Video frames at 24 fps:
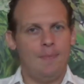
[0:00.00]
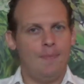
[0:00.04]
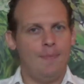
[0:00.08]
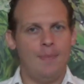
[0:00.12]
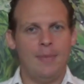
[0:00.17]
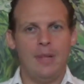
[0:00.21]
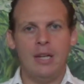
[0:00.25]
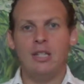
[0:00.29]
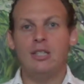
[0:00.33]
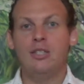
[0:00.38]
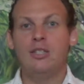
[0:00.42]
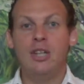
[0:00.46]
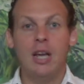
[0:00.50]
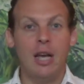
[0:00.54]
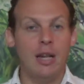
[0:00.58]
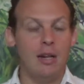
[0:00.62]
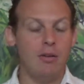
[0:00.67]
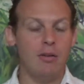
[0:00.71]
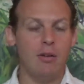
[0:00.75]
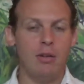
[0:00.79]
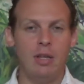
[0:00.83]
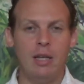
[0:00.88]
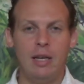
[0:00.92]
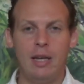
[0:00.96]
they're
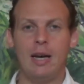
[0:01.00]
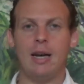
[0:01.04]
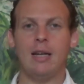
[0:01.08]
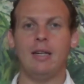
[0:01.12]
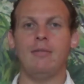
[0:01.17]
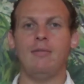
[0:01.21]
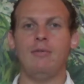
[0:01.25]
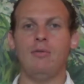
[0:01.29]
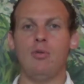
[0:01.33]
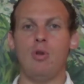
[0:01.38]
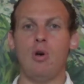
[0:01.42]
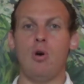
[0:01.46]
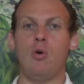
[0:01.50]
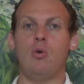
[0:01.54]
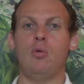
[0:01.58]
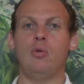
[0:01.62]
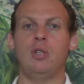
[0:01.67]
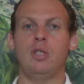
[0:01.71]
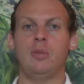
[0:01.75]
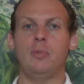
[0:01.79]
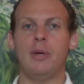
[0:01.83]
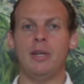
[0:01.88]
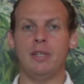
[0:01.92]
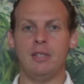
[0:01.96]
generally kind of known,
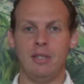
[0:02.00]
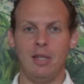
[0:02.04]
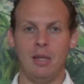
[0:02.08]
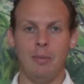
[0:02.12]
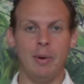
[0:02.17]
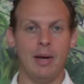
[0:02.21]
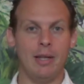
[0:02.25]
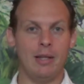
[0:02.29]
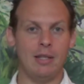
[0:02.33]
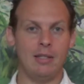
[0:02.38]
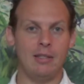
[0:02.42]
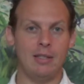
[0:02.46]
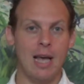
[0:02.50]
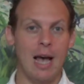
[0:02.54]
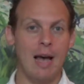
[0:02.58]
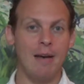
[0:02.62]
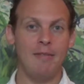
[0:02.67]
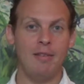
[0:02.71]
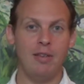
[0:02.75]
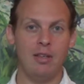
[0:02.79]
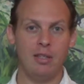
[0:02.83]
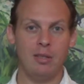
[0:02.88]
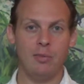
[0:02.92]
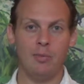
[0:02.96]
especially by the
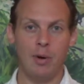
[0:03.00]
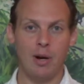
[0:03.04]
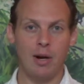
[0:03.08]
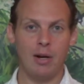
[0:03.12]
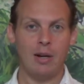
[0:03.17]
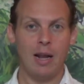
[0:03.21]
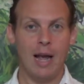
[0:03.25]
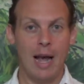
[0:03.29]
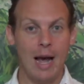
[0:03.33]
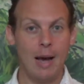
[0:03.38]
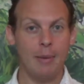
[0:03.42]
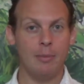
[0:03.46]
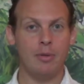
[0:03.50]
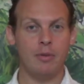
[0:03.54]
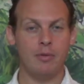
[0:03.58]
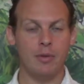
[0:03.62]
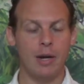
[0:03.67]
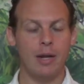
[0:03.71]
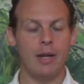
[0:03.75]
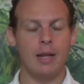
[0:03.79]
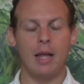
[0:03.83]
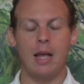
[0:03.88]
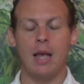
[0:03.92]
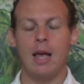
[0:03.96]
savvy, smart apps,
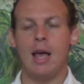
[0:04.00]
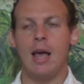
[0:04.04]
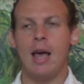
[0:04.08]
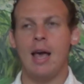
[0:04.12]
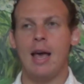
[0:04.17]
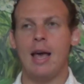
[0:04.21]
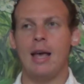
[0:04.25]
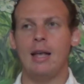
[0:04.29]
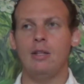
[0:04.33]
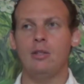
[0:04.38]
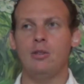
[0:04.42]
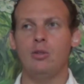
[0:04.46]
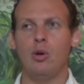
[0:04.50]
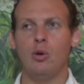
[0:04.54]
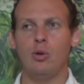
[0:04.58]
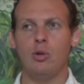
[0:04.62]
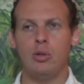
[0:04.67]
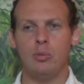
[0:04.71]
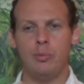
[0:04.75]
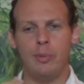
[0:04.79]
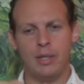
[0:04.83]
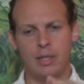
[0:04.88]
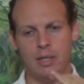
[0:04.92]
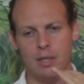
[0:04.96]
right? and so
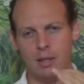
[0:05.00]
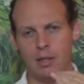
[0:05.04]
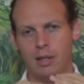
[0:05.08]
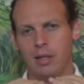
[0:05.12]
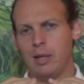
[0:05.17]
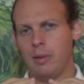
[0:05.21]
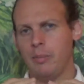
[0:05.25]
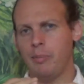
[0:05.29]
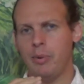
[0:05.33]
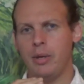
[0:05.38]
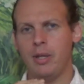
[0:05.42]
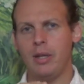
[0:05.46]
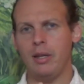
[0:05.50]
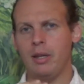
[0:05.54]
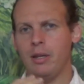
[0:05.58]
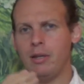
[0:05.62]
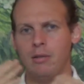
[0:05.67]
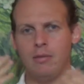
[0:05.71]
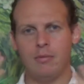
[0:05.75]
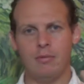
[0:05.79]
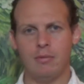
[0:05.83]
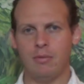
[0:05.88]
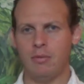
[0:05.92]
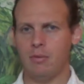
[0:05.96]
you're basically
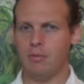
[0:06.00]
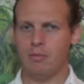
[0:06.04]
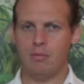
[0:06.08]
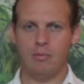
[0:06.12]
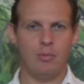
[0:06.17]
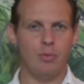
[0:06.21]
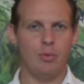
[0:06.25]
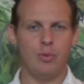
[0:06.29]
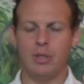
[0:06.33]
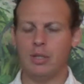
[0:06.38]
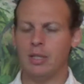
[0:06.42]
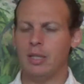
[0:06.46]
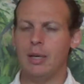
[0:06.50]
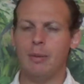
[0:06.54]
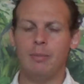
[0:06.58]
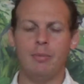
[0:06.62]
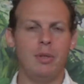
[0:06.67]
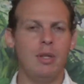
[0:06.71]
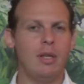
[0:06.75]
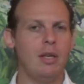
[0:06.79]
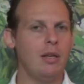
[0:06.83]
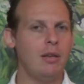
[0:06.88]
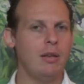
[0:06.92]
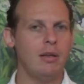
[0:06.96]
competing, doing the same
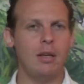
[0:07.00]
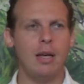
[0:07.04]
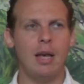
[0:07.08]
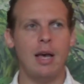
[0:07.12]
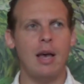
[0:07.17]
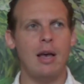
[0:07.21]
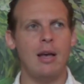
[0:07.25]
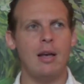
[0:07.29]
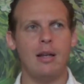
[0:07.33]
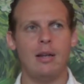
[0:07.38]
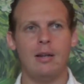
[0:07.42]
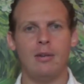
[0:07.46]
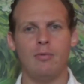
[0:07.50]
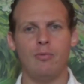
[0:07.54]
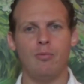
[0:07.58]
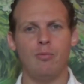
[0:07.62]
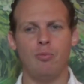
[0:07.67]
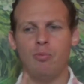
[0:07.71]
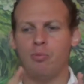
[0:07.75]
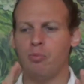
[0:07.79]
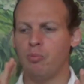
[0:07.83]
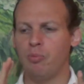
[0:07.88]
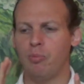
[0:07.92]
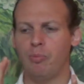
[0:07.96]
thing,
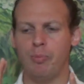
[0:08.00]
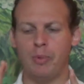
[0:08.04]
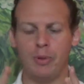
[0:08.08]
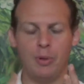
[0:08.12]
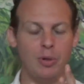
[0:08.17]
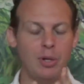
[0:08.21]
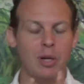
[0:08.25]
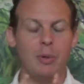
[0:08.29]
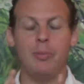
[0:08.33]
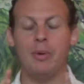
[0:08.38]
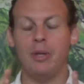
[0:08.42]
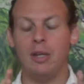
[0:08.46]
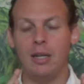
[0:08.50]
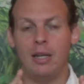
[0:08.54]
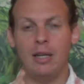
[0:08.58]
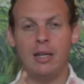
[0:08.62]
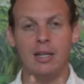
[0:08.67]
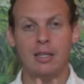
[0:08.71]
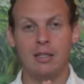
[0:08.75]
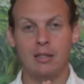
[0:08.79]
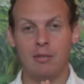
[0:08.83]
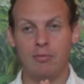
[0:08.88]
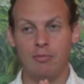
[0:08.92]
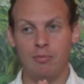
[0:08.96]
but you're competing
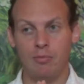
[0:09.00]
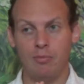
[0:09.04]
against